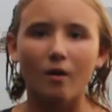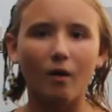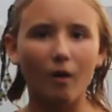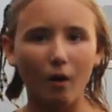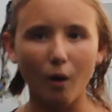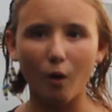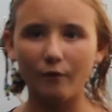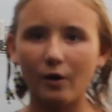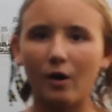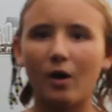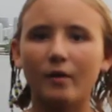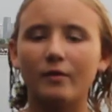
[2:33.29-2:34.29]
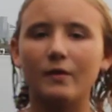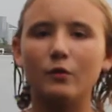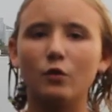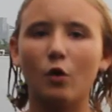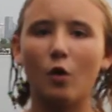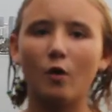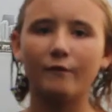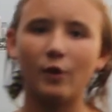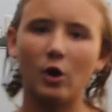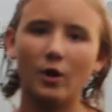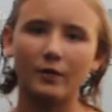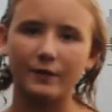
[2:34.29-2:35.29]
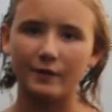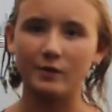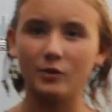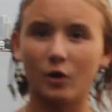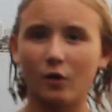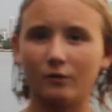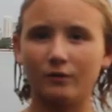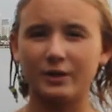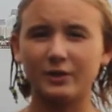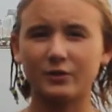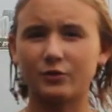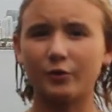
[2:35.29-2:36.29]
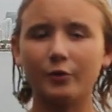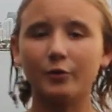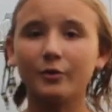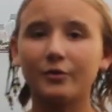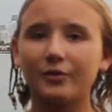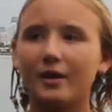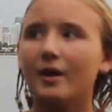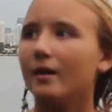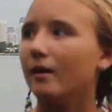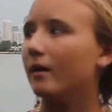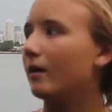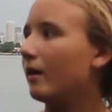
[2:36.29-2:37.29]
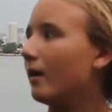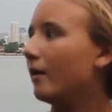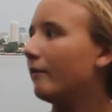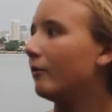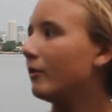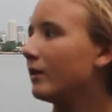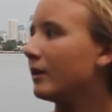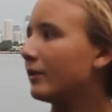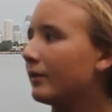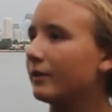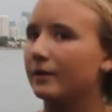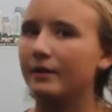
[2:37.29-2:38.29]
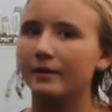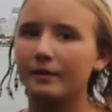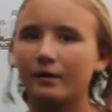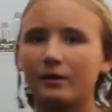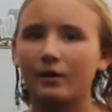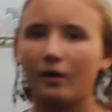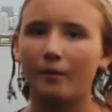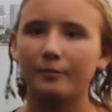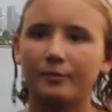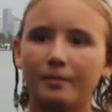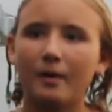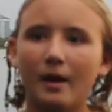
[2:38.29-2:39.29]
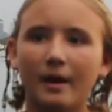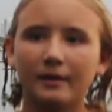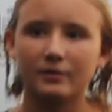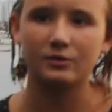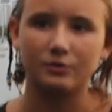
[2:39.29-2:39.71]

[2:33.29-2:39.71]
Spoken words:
Over and over, the only truth, everything comes back